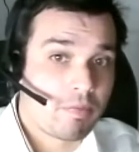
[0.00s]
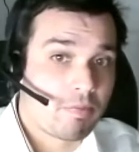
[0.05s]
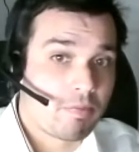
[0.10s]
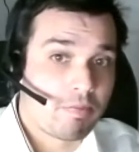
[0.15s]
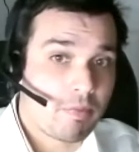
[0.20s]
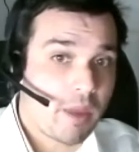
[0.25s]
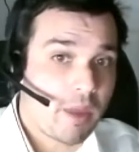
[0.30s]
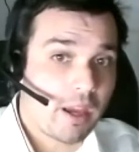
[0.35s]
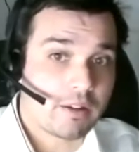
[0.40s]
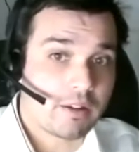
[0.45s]

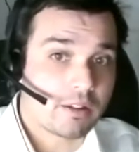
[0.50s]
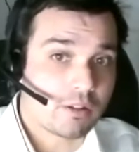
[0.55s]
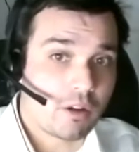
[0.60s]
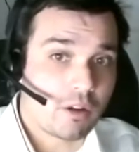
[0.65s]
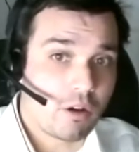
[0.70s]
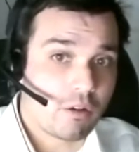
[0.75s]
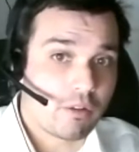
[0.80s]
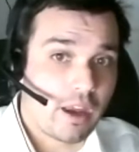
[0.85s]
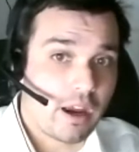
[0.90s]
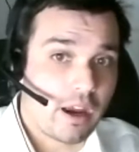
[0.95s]
you could just
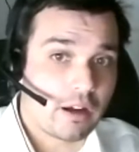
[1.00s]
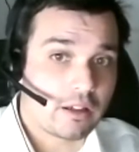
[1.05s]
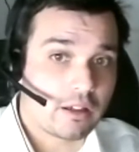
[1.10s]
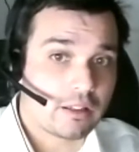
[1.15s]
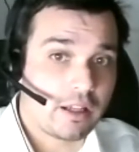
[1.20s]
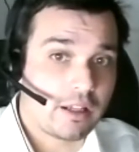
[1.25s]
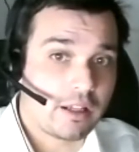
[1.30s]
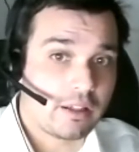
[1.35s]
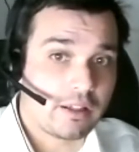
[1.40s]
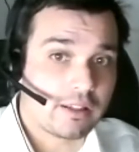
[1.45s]
go there
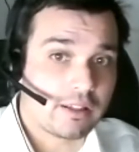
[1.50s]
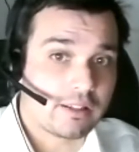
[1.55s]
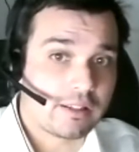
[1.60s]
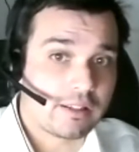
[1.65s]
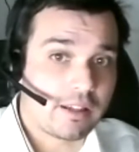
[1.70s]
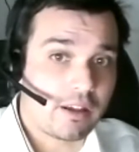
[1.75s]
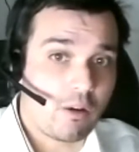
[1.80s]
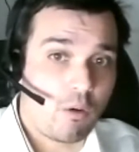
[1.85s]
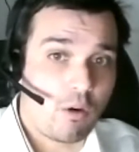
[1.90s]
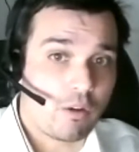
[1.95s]
and you could
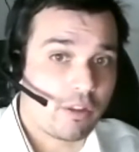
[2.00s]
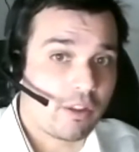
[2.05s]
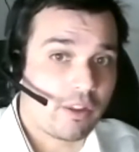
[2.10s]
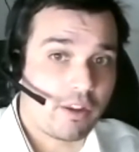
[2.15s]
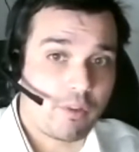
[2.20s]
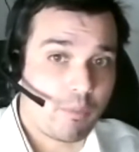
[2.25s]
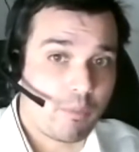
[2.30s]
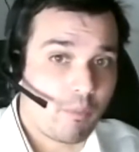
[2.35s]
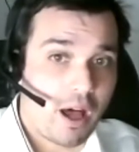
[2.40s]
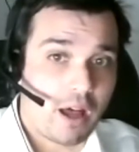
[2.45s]
see all the
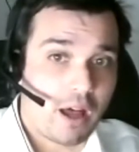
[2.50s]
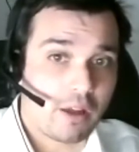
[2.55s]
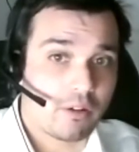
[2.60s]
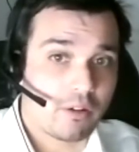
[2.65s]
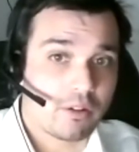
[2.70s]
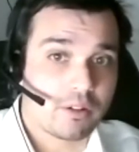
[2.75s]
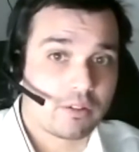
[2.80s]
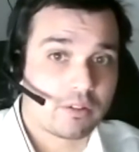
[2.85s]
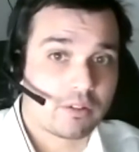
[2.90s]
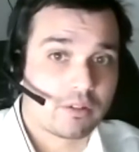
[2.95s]
different
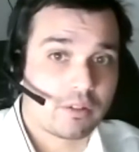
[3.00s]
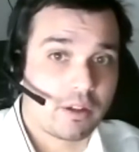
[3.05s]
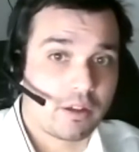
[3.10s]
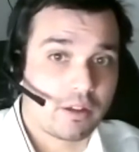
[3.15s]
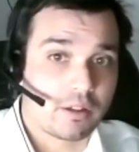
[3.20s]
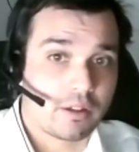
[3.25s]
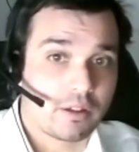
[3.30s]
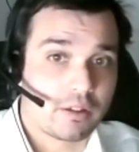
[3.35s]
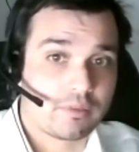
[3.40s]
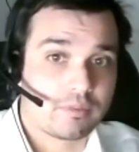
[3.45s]
models,
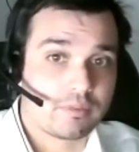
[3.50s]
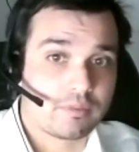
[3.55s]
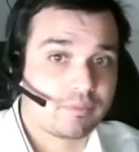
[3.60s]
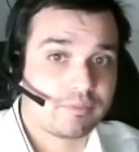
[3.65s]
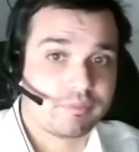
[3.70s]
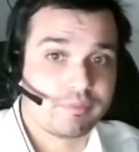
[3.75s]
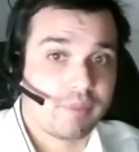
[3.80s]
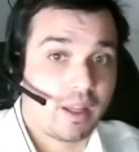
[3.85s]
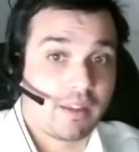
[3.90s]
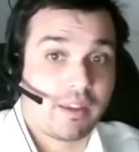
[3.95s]
like
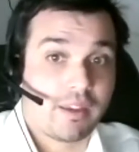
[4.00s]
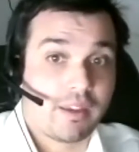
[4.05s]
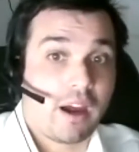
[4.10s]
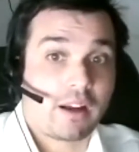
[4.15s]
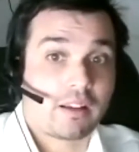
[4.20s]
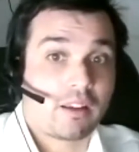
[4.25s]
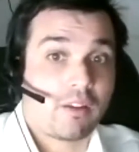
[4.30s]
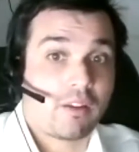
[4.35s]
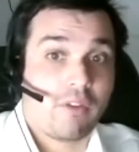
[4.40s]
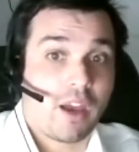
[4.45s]
a
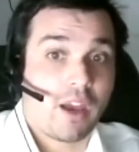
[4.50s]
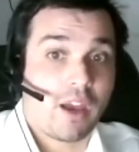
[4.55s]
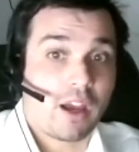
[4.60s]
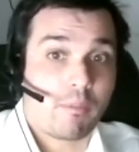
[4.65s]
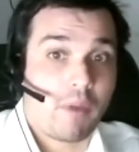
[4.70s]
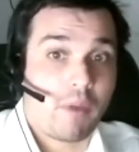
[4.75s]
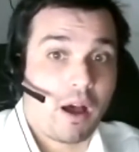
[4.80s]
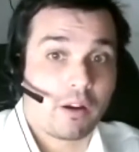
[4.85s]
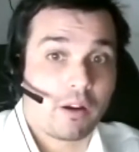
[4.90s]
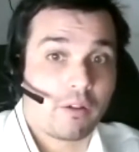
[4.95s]
doc to vec
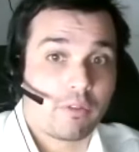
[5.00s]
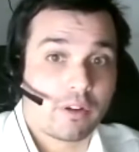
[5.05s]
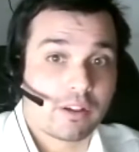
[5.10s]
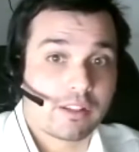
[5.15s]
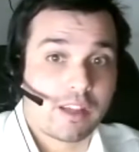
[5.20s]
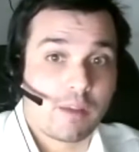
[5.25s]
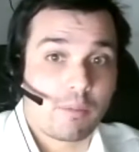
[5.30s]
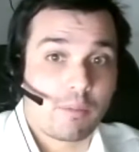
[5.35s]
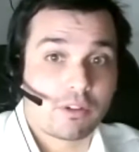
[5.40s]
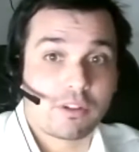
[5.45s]
model, for
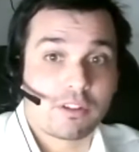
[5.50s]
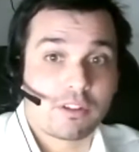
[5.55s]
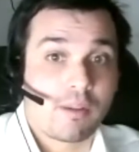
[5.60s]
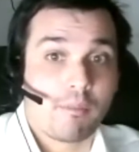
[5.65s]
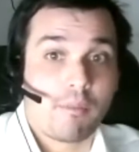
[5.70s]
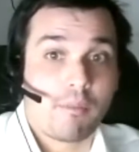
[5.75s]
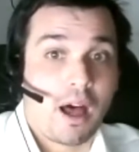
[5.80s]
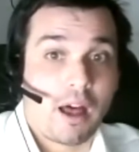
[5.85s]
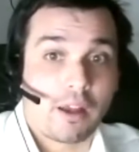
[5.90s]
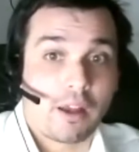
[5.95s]
example, just a
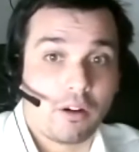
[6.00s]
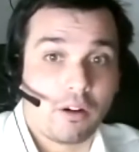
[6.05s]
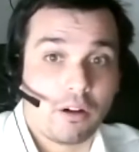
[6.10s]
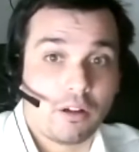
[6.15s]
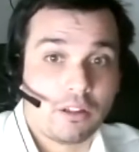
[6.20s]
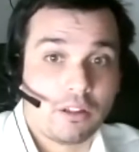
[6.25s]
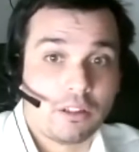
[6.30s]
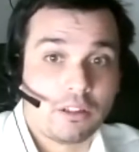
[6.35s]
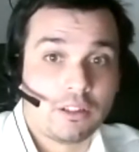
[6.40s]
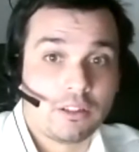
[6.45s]

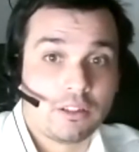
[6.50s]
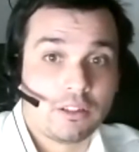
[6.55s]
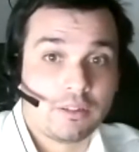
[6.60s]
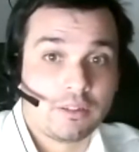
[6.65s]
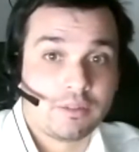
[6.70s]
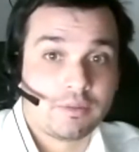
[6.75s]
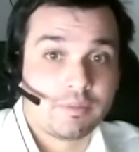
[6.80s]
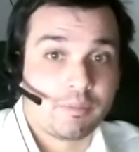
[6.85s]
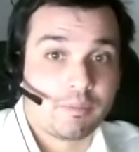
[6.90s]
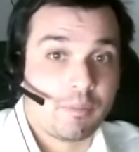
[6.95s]
model.
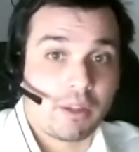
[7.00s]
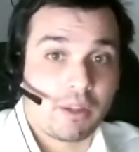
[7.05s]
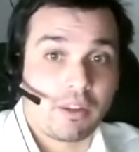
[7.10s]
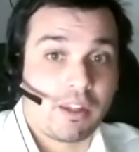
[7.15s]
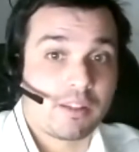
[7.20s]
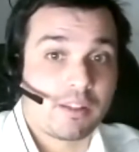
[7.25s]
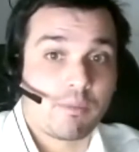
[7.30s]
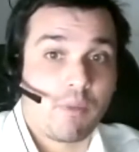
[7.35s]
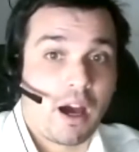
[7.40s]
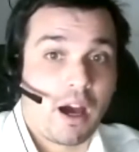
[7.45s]
But
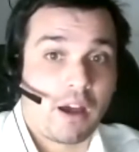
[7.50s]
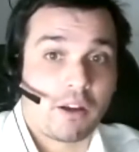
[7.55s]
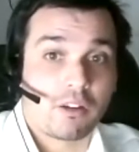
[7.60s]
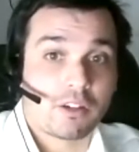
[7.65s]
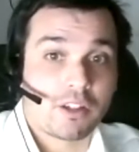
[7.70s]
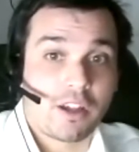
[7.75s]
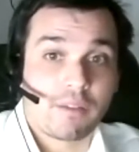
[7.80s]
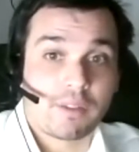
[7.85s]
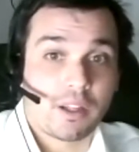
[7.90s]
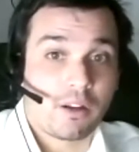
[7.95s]
these
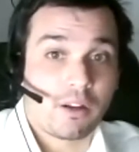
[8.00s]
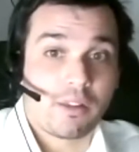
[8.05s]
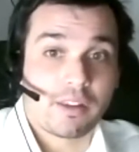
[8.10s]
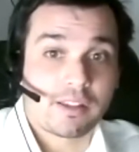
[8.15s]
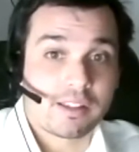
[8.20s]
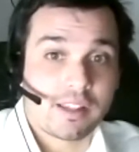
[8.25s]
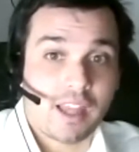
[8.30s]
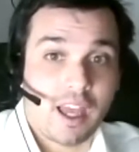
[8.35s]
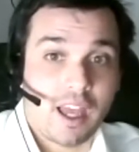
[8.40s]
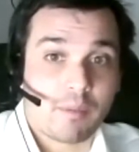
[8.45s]
models, you have to know the
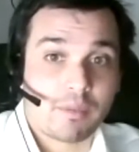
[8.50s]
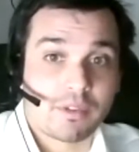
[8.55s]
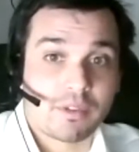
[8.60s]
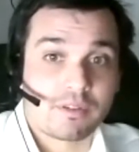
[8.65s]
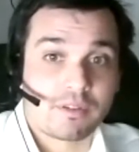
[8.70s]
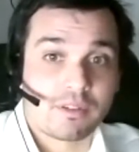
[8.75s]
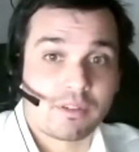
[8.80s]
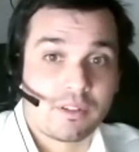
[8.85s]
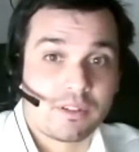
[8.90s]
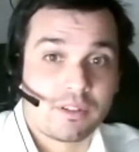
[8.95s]
steps.